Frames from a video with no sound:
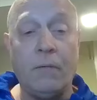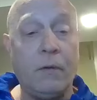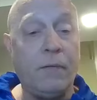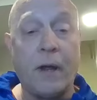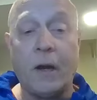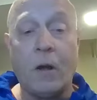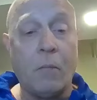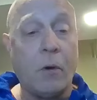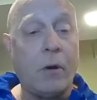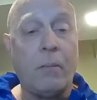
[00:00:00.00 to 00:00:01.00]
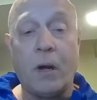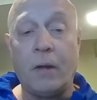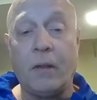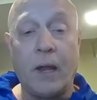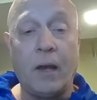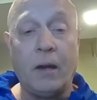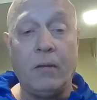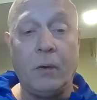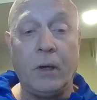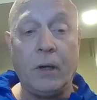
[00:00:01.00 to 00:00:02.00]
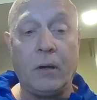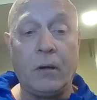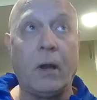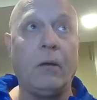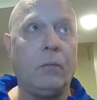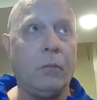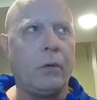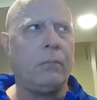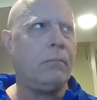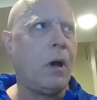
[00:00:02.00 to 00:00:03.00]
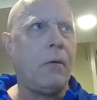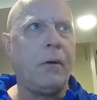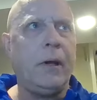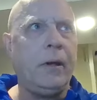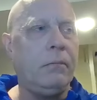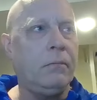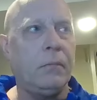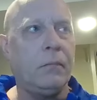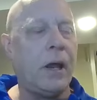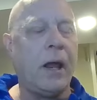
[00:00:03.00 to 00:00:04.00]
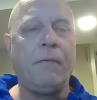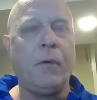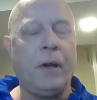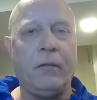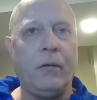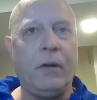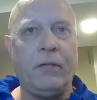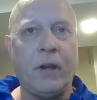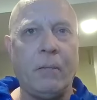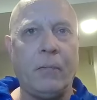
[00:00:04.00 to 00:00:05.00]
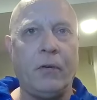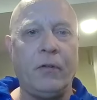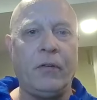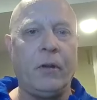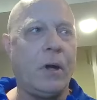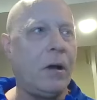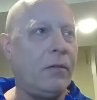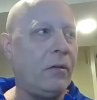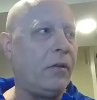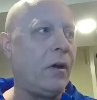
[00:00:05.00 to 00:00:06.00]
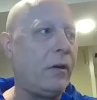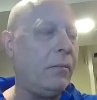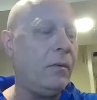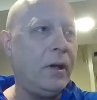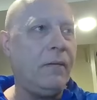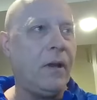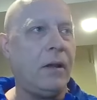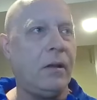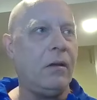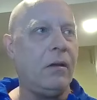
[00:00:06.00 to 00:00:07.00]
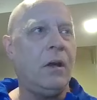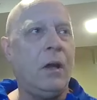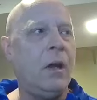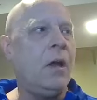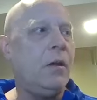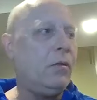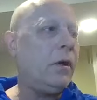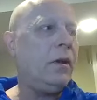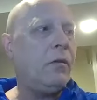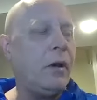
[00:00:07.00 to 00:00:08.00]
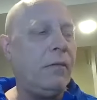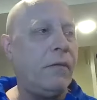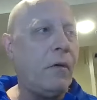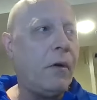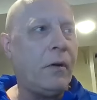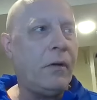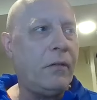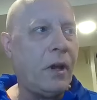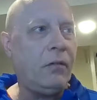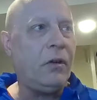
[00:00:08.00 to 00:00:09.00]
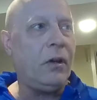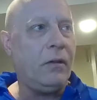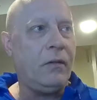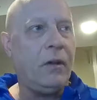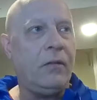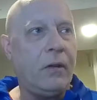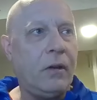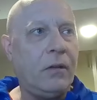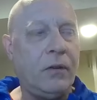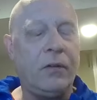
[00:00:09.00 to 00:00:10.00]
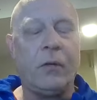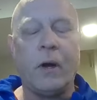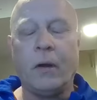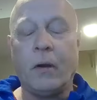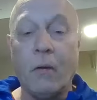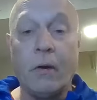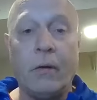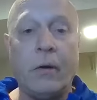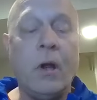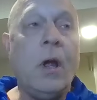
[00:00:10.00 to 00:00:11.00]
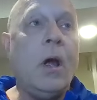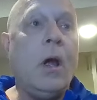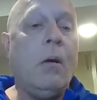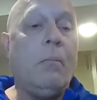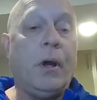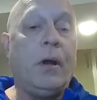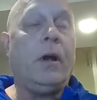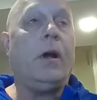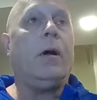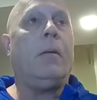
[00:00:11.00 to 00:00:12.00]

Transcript: I'd love to find out more about that as we get we're already halfway through December, just about, so it's hard to believe that the 2024 session is just around the corner. But